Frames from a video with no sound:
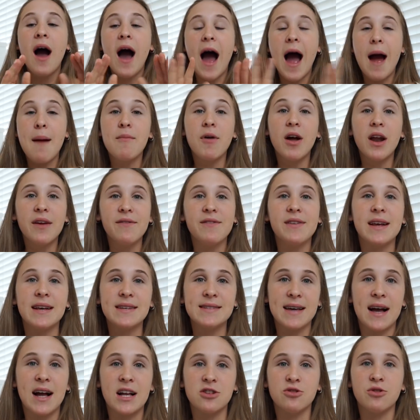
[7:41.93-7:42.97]
I'm not even
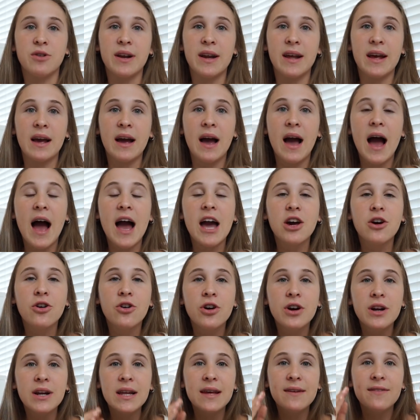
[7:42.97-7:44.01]
exaggerating. I
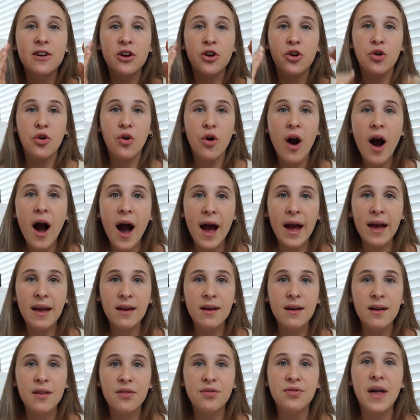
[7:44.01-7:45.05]
couldn't even
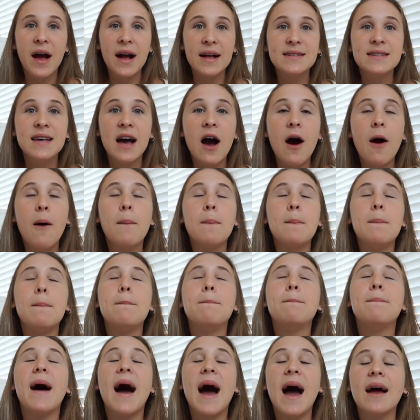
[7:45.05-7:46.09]
cry. That's how
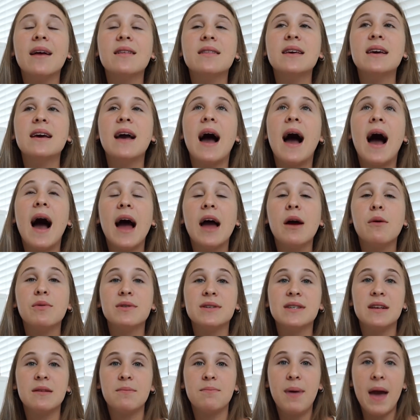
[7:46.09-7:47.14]
badly I
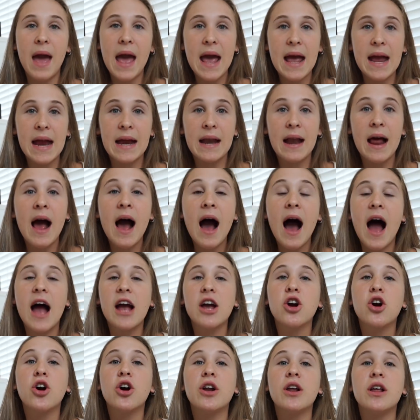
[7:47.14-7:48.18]
was in pain.
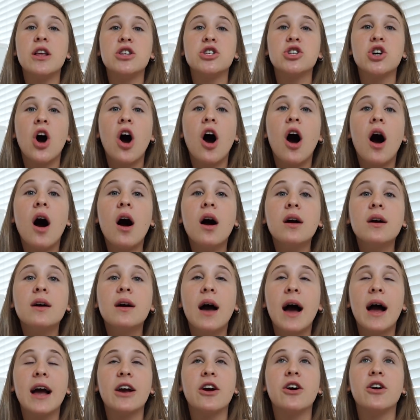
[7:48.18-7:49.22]
I couldn't talk.
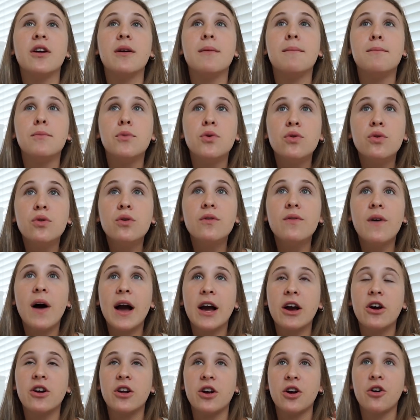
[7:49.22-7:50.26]
I couldn't move.
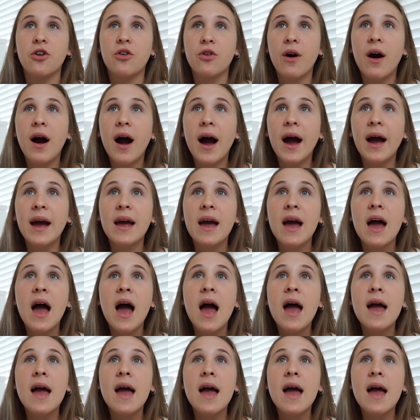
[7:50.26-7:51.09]
I couldn't cry.